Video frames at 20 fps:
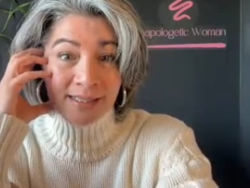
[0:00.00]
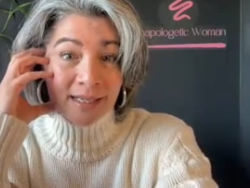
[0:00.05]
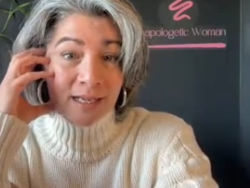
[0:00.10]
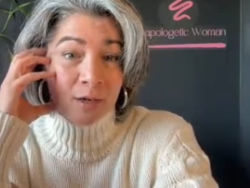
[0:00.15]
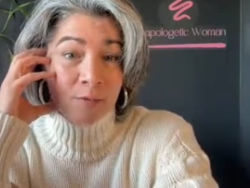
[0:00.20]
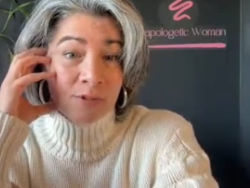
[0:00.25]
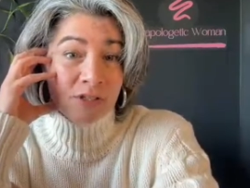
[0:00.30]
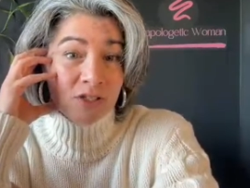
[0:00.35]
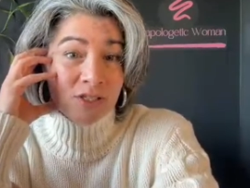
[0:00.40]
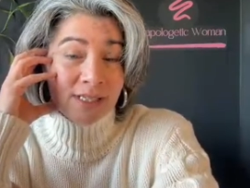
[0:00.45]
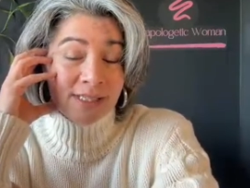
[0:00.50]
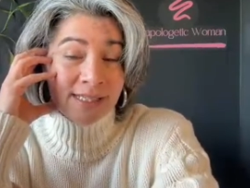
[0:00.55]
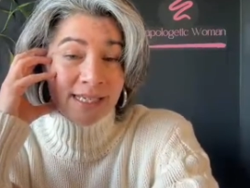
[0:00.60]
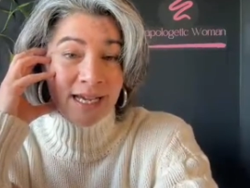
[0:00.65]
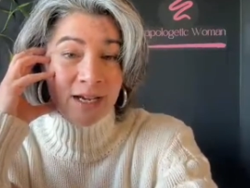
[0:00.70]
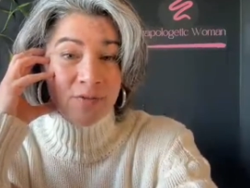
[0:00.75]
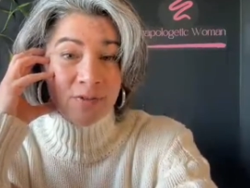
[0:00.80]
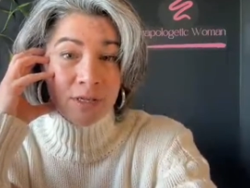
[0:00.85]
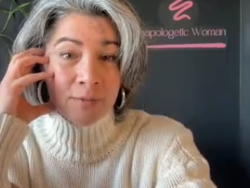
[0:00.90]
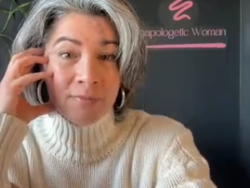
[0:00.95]
And I was just
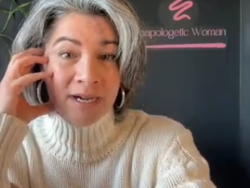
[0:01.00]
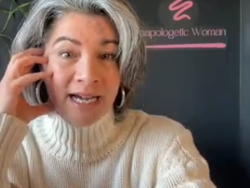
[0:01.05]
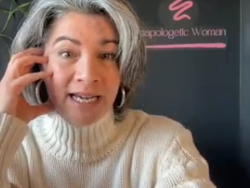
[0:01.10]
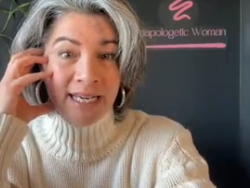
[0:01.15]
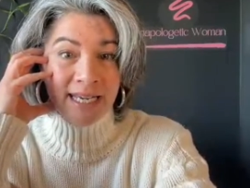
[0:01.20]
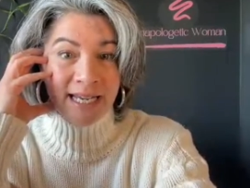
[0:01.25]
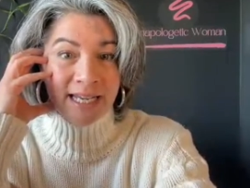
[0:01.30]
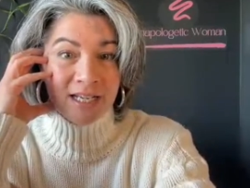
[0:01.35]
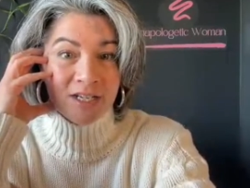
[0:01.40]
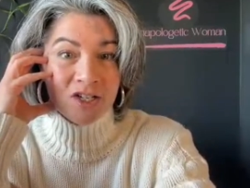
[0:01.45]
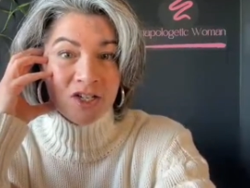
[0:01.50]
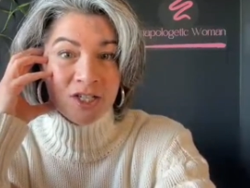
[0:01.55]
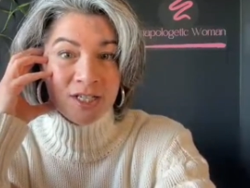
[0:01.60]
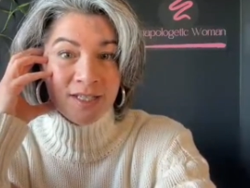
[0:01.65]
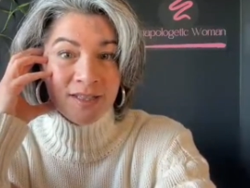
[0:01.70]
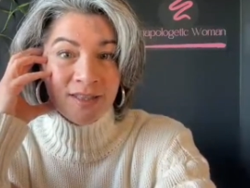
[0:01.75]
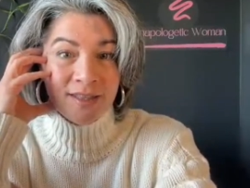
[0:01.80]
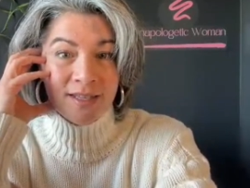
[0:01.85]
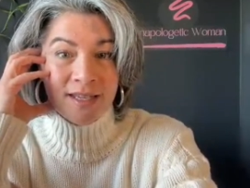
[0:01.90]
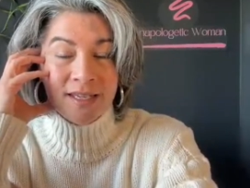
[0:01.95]
having my lunch
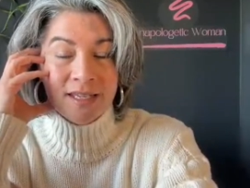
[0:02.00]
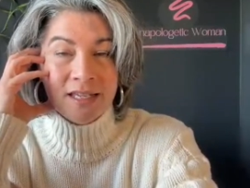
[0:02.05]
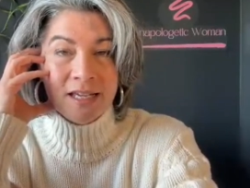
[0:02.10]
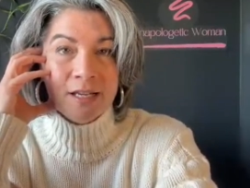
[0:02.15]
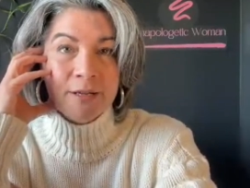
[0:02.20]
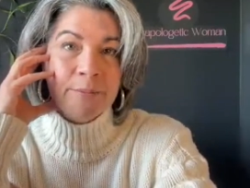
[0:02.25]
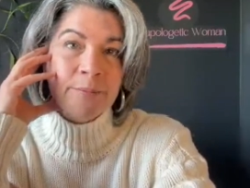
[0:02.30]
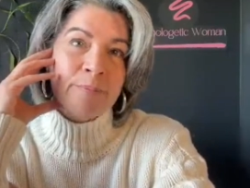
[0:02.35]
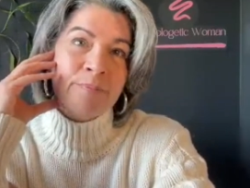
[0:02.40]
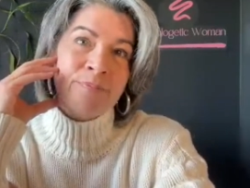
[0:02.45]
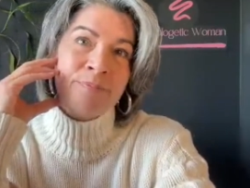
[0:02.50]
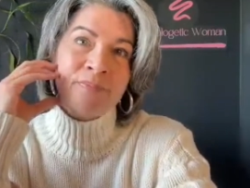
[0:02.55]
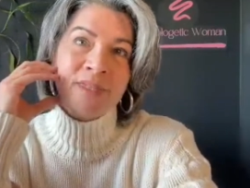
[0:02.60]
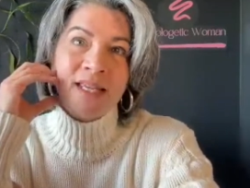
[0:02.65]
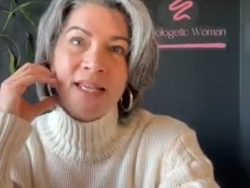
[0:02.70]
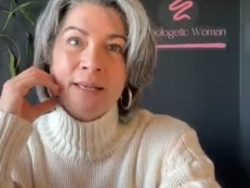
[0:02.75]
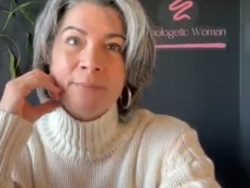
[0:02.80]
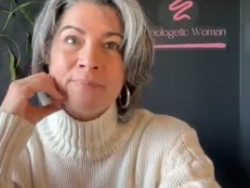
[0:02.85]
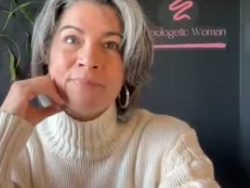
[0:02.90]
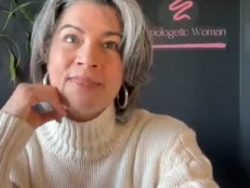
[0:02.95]
and thinking,
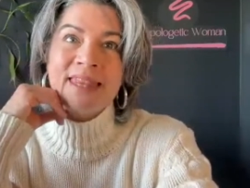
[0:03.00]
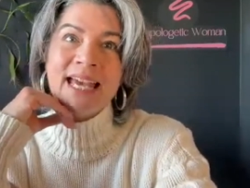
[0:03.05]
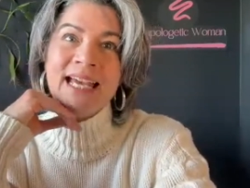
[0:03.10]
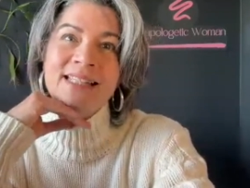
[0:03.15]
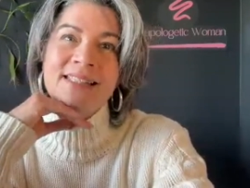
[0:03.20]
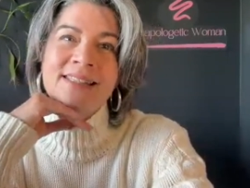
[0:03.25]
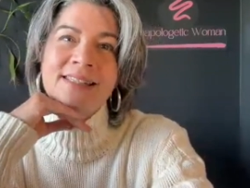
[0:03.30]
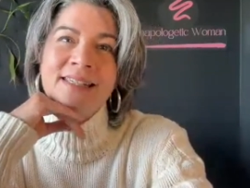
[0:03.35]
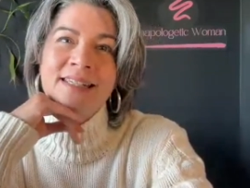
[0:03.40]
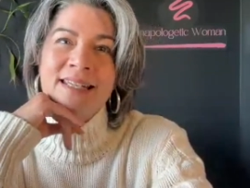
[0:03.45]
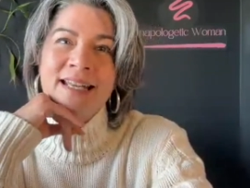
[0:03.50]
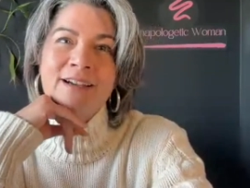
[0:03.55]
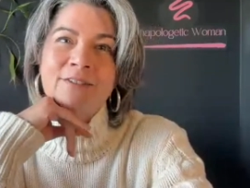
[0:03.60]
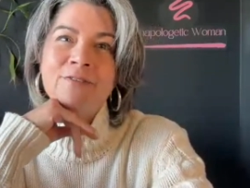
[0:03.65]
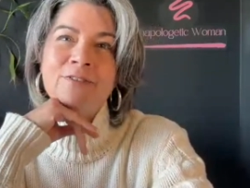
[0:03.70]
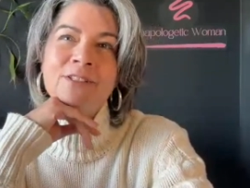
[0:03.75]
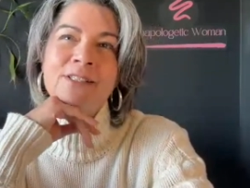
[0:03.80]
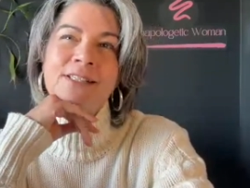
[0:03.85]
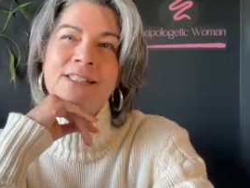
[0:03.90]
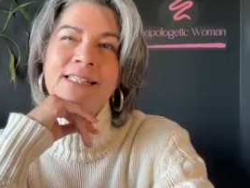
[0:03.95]
that's enough
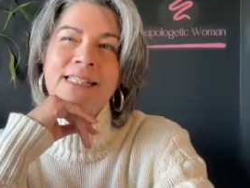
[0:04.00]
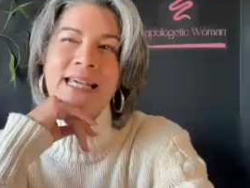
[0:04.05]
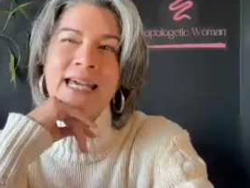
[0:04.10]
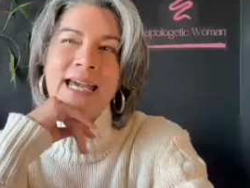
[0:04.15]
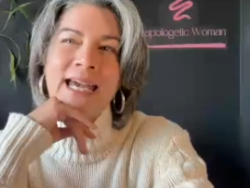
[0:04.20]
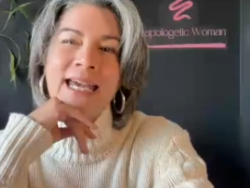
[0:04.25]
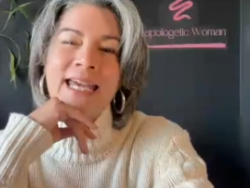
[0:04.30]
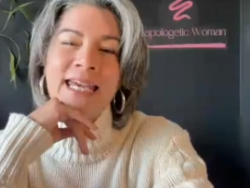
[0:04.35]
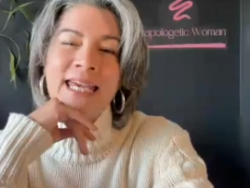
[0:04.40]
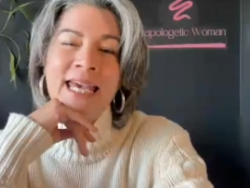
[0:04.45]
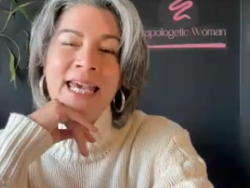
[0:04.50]
for today.